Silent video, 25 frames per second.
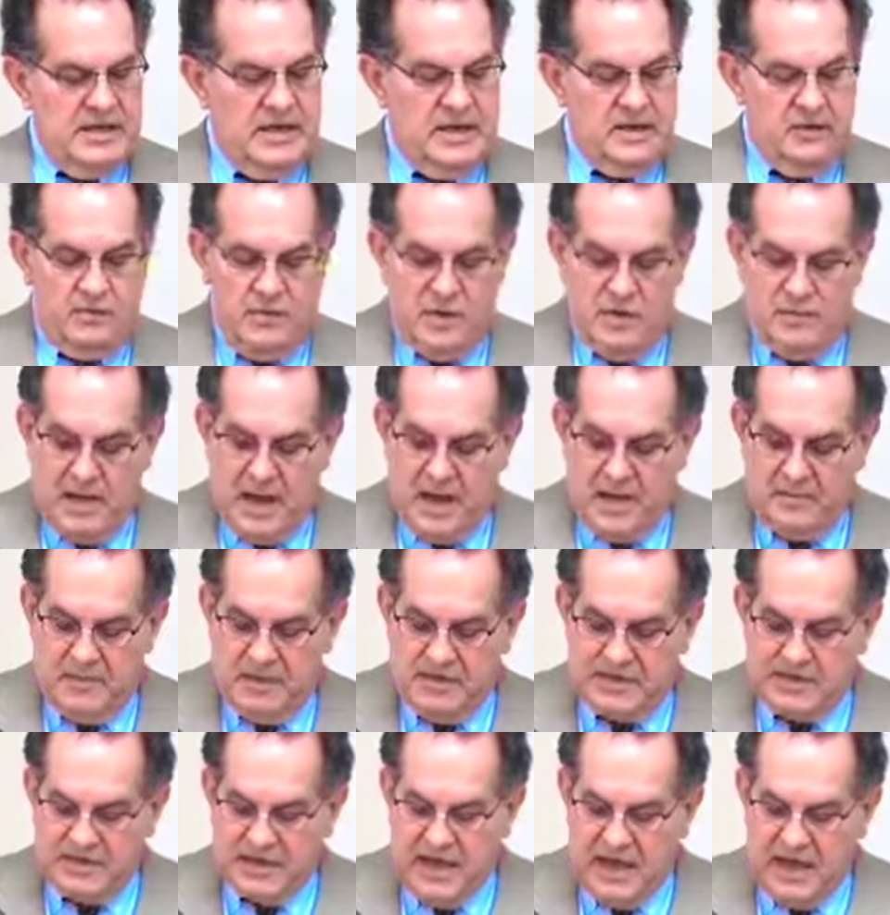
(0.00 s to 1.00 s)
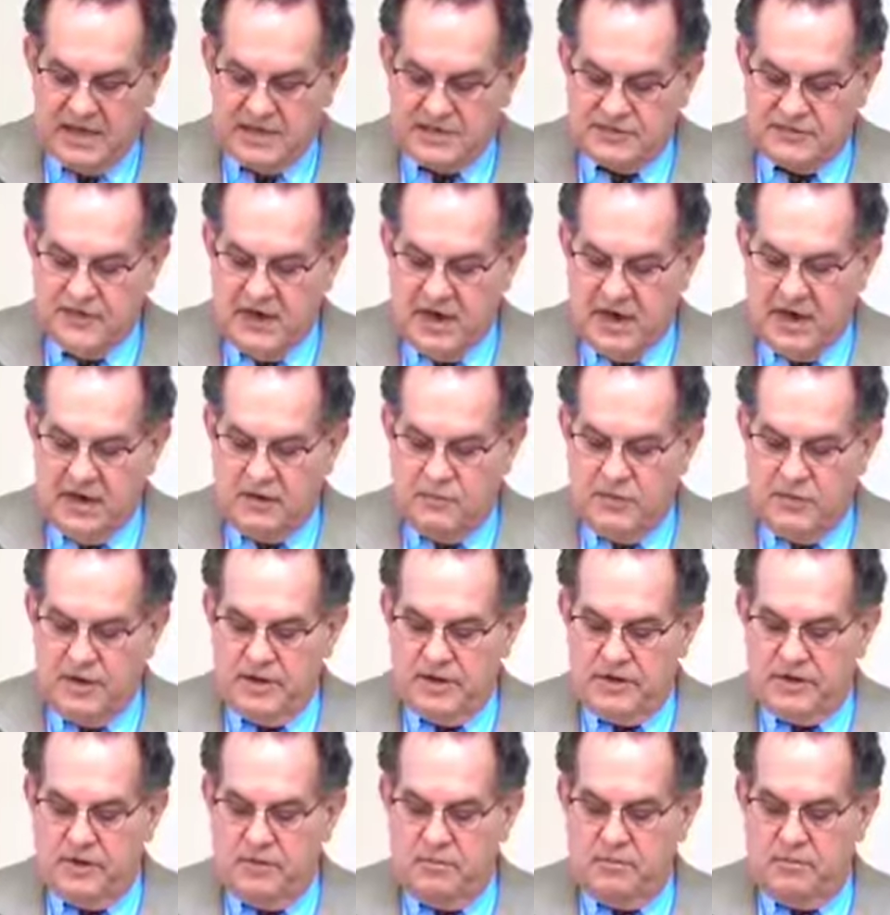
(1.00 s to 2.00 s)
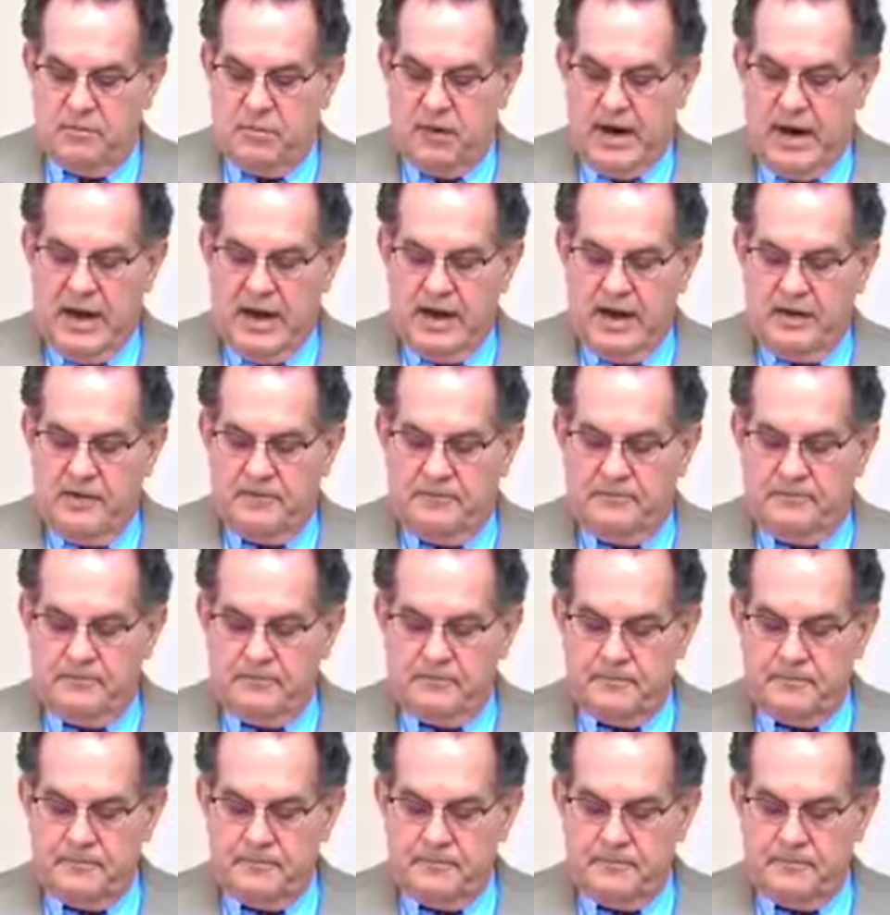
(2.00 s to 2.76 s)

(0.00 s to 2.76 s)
that we might be satisfied with bread.